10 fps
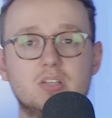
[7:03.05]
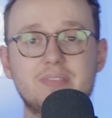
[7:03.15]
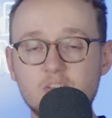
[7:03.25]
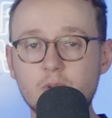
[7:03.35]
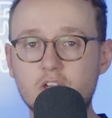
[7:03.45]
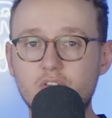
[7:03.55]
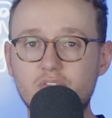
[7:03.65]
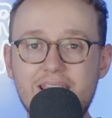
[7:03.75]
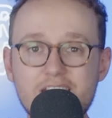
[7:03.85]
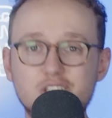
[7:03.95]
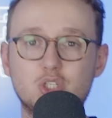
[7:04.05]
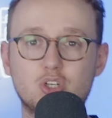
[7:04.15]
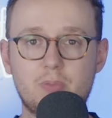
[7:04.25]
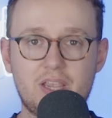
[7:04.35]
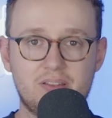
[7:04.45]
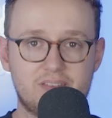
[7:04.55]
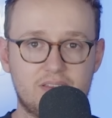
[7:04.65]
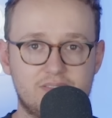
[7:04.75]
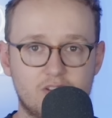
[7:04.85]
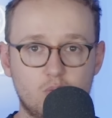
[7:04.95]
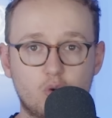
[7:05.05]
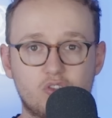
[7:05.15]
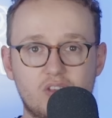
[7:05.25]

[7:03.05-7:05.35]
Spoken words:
That's because each European citizen will see